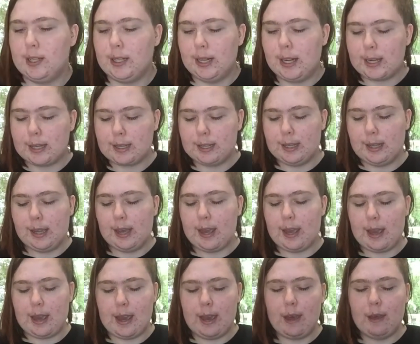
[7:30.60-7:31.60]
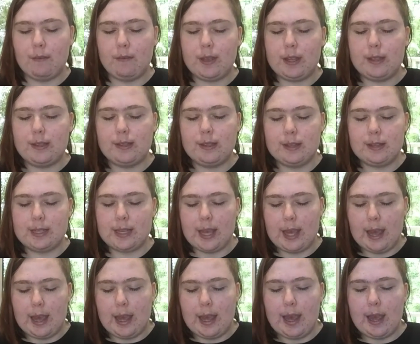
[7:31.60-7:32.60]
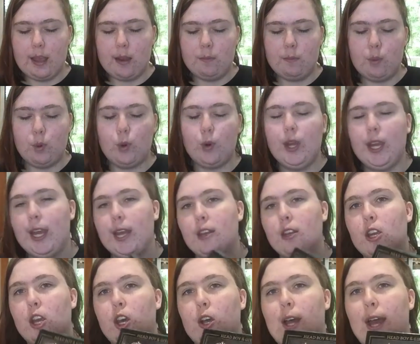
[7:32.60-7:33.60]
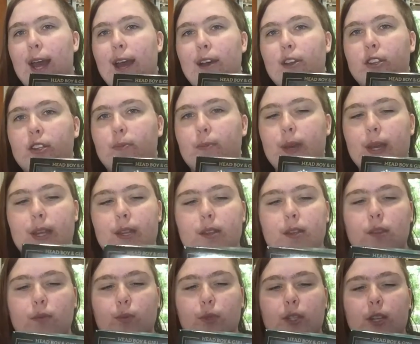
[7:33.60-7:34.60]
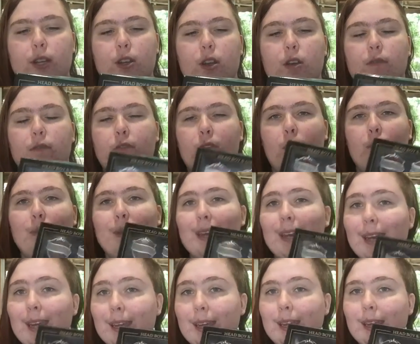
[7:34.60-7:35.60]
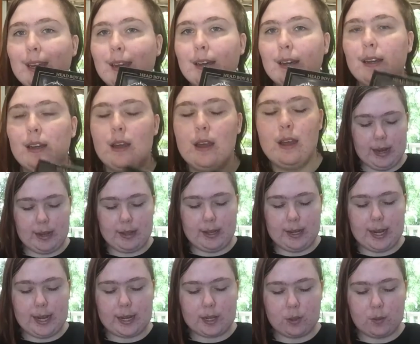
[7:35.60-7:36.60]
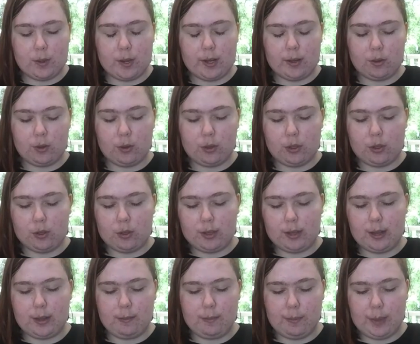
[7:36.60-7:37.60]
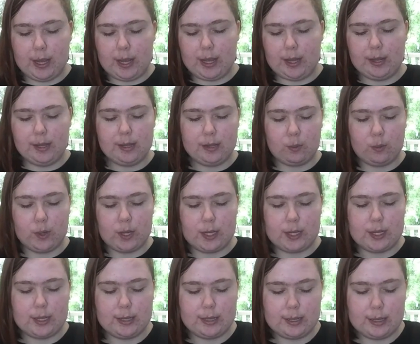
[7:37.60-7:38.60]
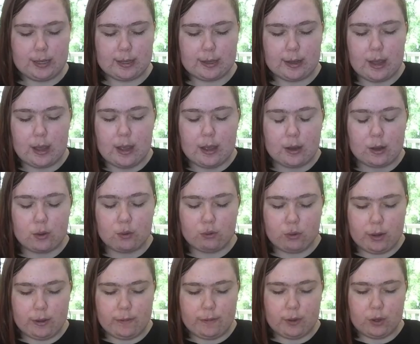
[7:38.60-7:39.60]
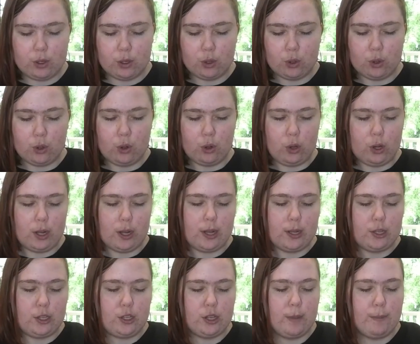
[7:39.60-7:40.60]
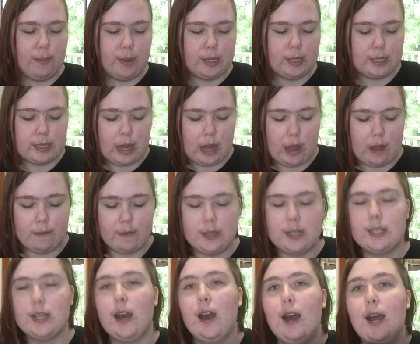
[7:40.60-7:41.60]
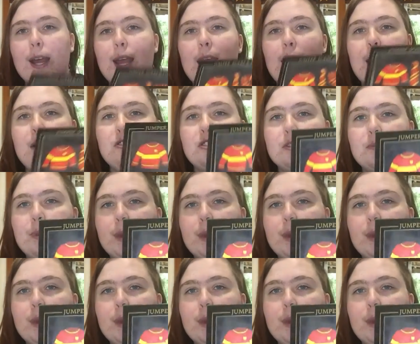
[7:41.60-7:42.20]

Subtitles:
the next thing I have is this head boy and girl house pins, which I got from Geek Gear. Now the next one's also a set of pins, which is this Gryffindor jumper, scarf and tie house